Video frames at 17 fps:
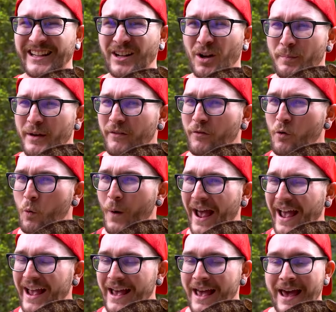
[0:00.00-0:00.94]
little bit of a
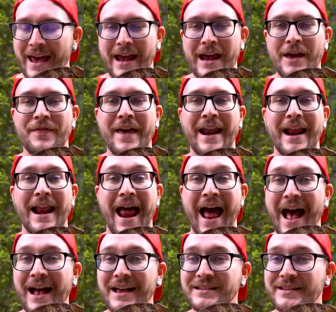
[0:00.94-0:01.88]
way, in that it
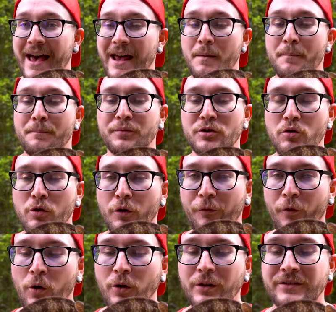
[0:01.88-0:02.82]
has that
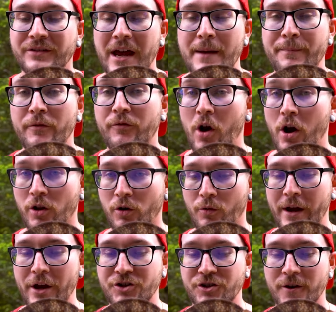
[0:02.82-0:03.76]
beautiful type of
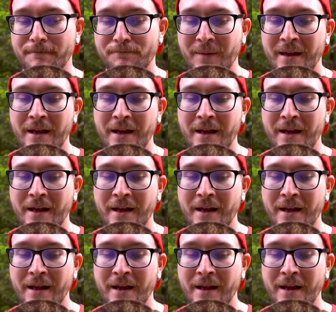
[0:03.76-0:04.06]
coloration.